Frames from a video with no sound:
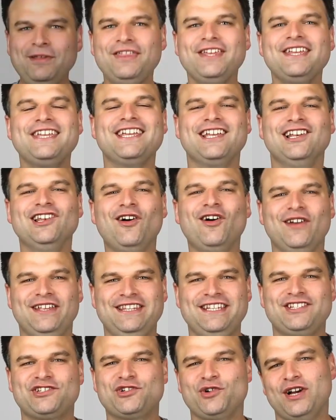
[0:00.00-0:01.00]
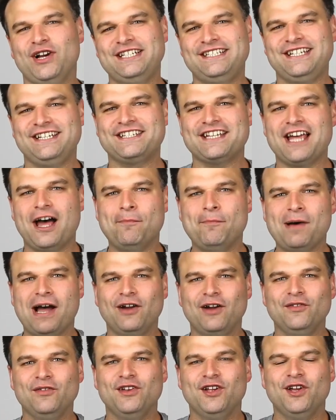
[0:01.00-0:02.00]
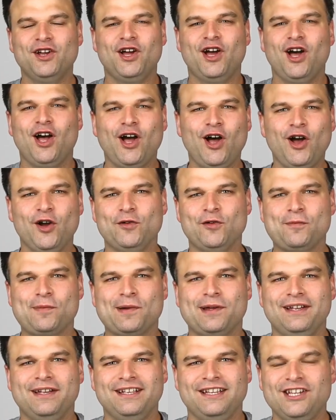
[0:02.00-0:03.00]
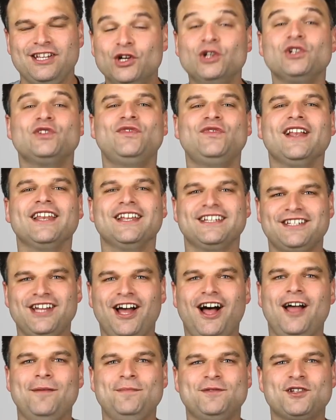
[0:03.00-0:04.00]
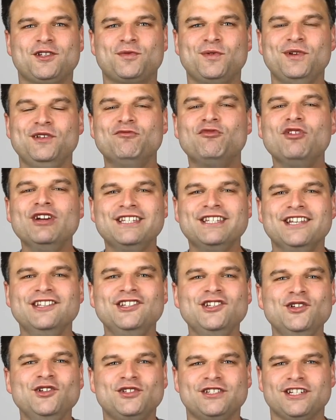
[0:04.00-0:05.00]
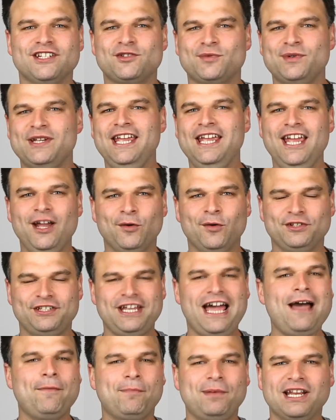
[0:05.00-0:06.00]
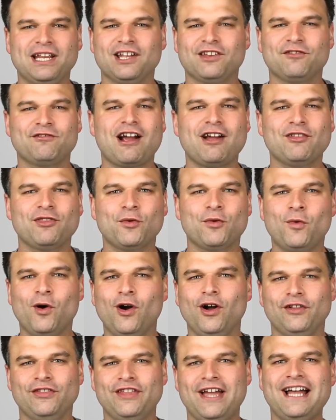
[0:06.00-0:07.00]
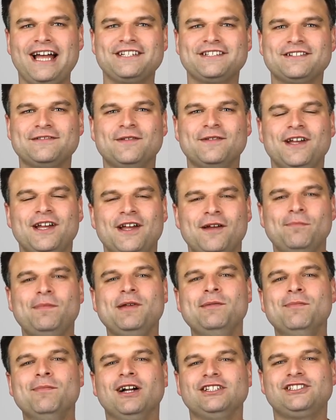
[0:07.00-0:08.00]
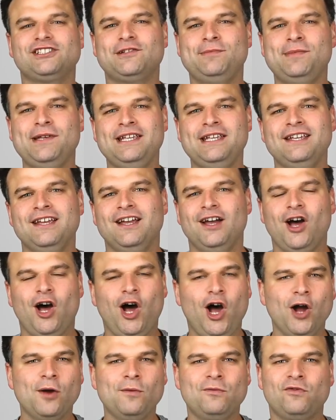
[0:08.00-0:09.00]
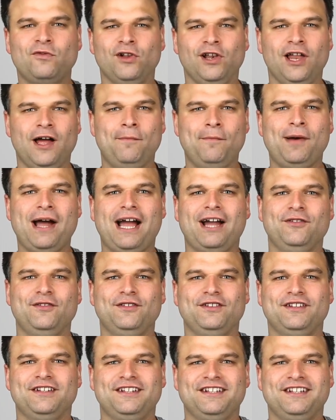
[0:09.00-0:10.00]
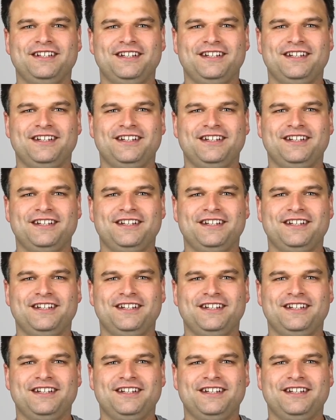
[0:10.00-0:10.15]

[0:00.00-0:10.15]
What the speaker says: I've been thinking a lot in this crisis about hope. You know, it's felt at times as we read the news and as we hear what's happening around the world, there hasn't been much to be hopeful about.